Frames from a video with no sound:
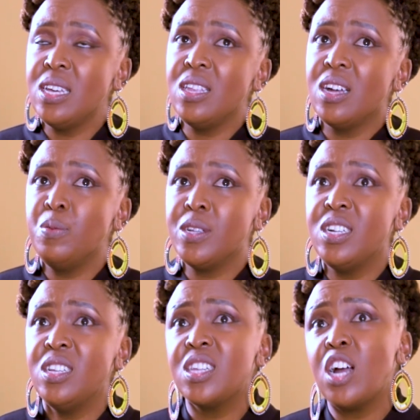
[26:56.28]
I think the
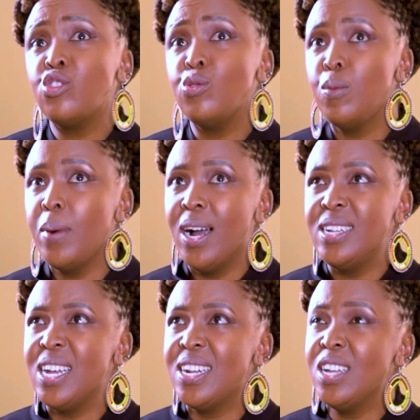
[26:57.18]
expectations are too
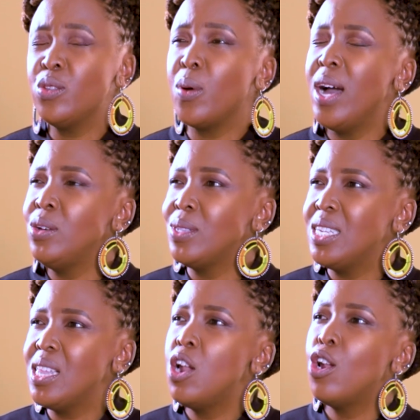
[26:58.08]
much, and hence
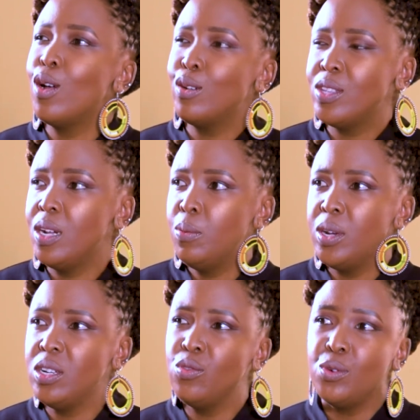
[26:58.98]
why you see a lot of
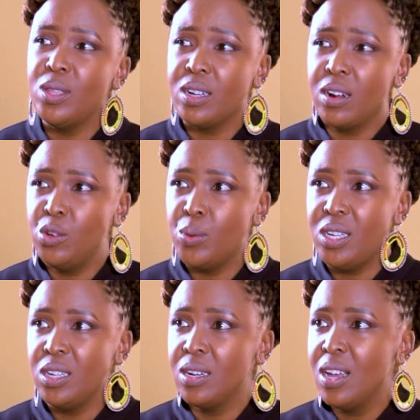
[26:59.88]
celebration during the
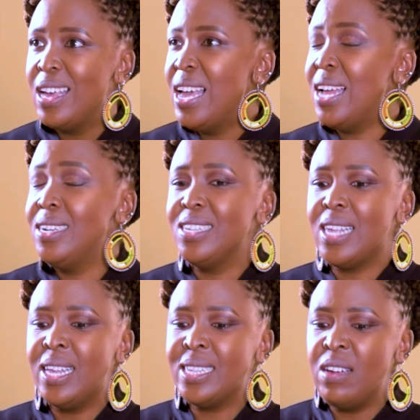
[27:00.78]
graduation.
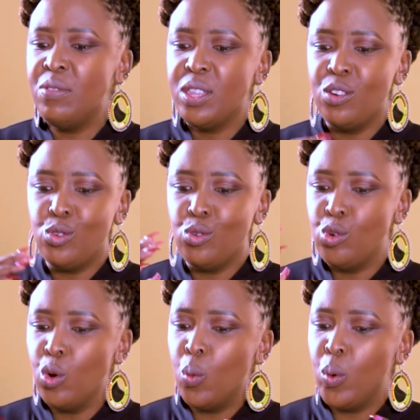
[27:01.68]
And this has
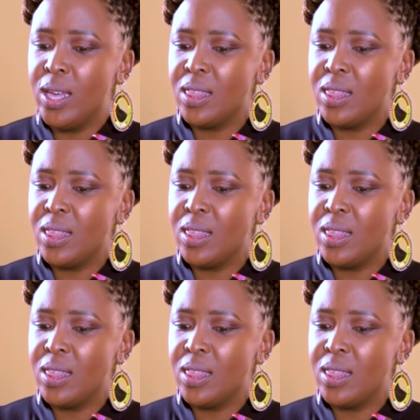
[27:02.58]
everything to do